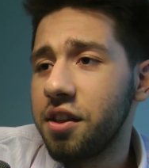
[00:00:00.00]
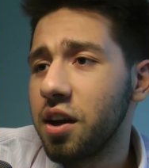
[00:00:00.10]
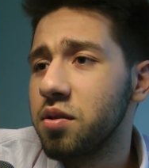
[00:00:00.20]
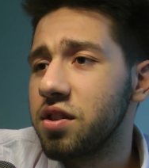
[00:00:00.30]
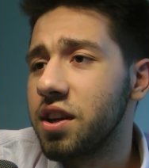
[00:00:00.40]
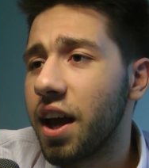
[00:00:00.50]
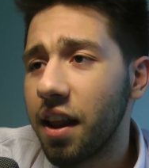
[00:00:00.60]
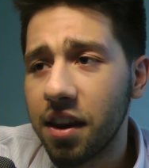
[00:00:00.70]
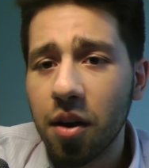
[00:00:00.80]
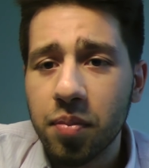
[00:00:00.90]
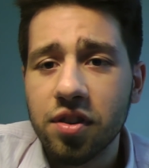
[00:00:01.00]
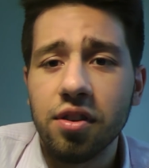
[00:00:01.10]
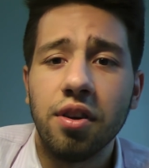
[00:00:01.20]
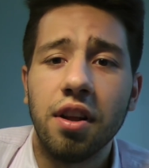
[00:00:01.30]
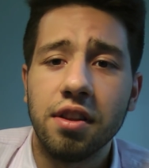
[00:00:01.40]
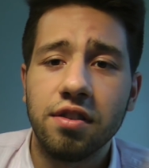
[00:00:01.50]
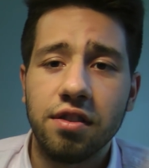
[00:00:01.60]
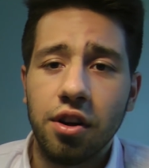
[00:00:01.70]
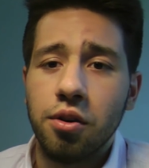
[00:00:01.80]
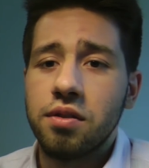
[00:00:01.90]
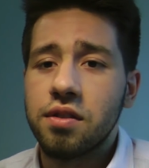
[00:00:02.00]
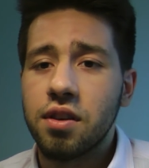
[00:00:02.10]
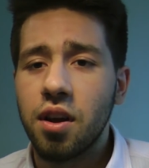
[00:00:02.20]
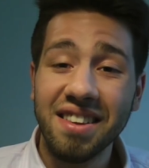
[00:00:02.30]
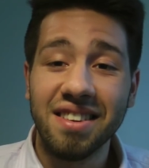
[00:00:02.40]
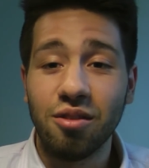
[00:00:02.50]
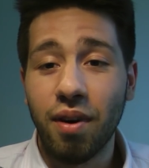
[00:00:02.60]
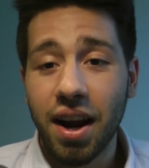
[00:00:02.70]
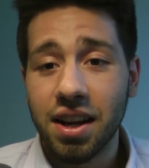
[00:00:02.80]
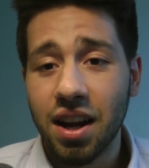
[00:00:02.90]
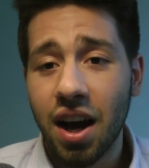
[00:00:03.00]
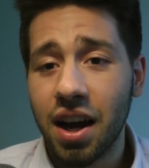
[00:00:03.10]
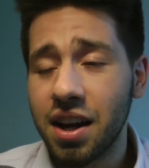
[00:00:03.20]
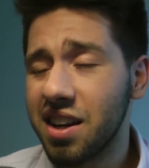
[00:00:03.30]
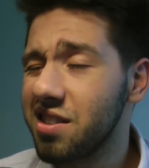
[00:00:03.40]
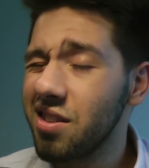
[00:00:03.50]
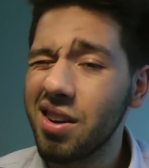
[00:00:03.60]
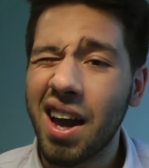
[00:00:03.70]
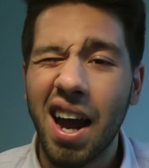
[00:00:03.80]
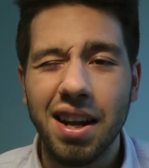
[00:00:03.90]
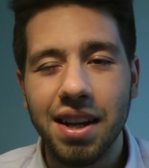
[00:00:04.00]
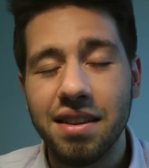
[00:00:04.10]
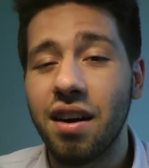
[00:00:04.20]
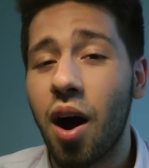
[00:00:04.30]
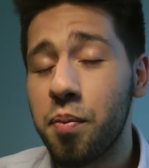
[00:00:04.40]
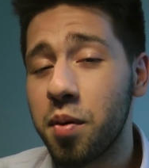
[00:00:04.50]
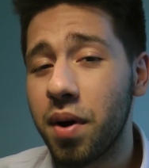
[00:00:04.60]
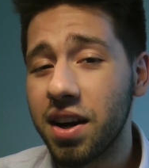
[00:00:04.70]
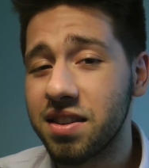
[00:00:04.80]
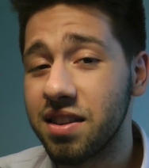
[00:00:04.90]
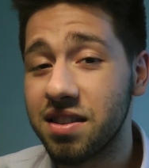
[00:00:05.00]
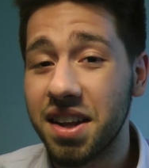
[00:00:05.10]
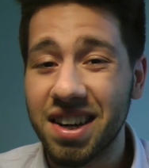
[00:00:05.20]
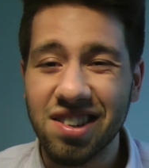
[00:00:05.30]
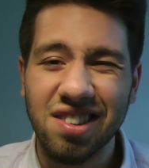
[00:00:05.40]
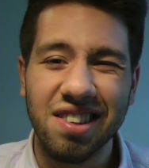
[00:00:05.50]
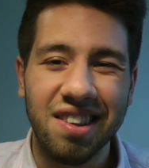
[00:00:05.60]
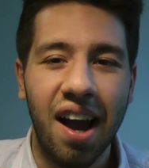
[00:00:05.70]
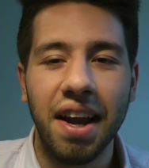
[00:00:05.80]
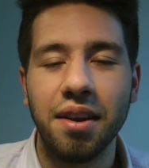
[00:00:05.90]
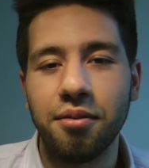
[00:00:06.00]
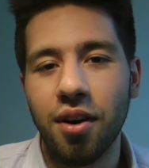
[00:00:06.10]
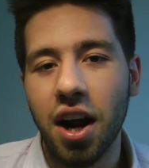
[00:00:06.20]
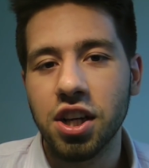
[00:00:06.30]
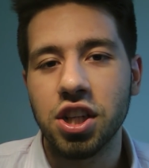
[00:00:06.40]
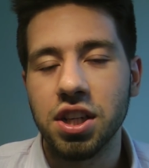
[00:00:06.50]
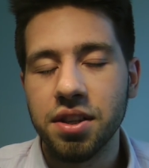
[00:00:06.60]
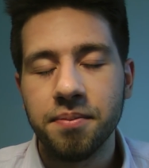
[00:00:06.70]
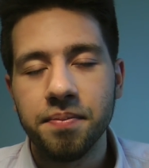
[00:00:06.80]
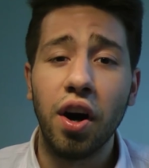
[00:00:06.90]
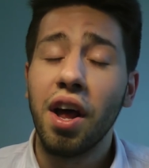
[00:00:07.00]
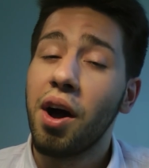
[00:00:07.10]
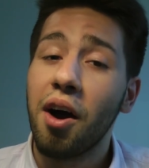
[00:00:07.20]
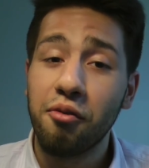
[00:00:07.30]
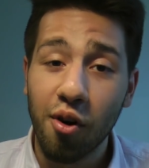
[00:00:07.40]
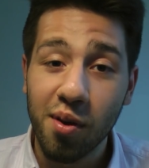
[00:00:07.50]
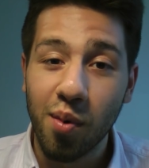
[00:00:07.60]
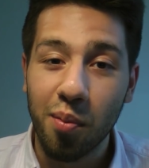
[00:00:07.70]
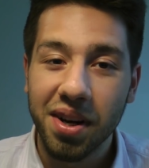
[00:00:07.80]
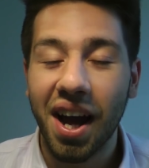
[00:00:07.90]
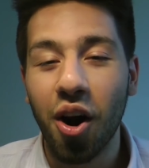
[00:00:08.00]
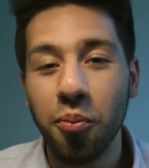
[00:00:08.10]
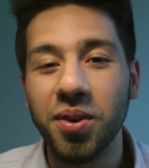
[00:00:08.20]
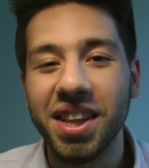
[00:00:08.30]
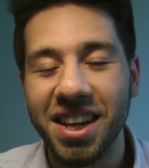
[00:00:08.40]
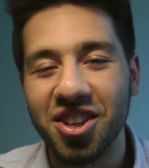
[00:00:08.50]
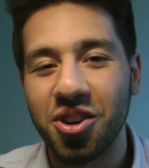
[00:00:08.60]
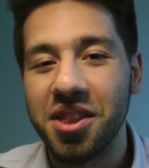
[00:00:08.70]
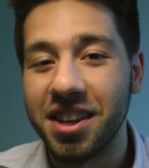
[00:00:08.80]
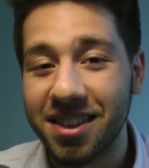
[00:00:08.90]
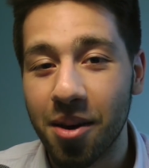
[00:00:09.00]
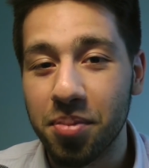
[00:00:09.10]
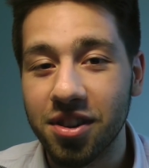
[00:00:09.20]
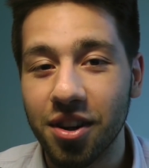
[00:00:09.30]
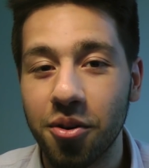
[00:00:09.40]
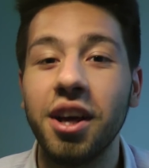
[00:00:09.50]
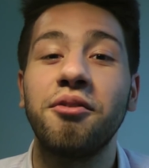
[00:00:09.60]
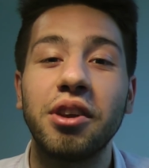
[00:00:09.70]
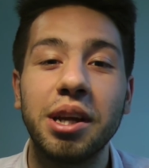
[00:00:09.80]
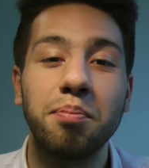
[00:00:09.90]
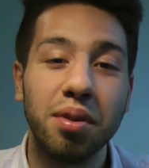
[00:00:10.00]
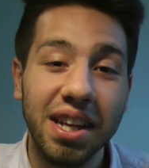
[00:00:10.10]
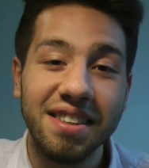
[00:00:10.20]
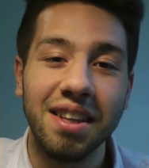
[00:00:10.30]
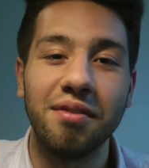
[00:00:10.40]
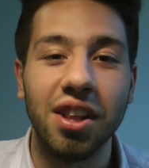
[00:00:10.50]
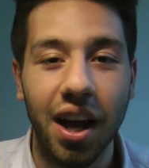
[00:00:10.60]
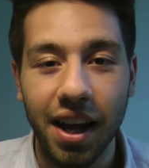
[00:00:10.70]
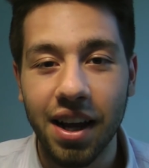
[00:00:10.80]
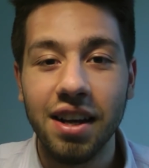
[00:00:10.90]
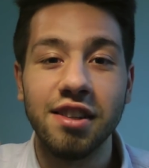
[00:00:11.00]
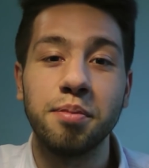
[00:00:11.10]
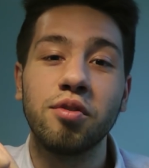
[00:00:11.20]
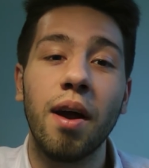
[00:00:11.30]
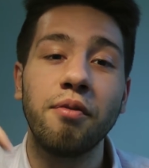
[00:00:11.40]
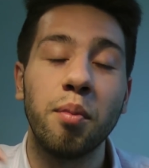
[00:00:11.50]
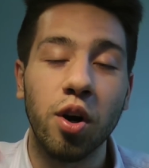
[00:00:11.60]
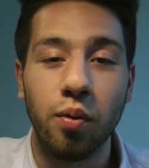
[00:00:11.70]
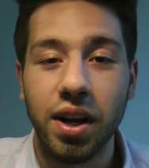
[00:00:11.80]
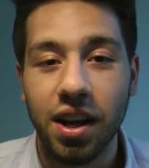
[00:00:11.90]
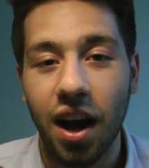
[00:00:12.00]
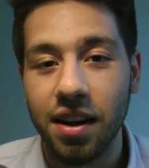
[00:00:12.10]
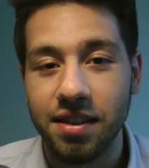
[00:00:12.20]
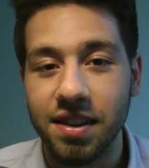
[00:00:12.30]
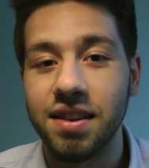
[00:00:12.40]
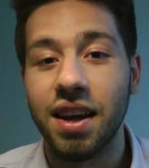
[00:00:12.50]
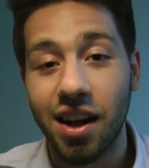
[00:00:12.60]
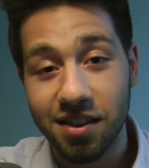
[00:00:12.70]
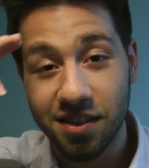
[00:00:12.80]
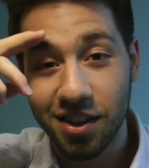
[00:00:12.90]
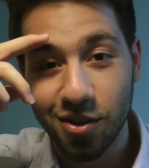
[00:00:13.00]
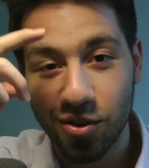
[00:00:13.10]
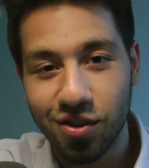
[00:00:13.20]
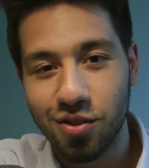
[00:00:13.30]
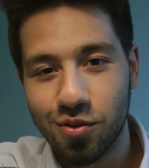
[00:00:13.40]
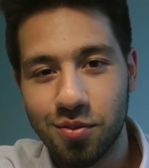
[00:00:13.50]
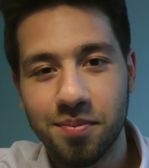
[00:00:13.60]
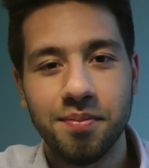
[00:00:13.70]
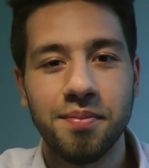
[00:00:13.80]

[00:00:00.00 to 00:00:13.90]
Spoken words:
I think I'm just going to end the episode on this note. We got to rank 9. I still kind of need to optimize this deck, just a tiny fraction. But for the moment, I hope you did enjoy this episode. If you did, please leave a like, subscribe for more Gwent content, and I'll see you soon.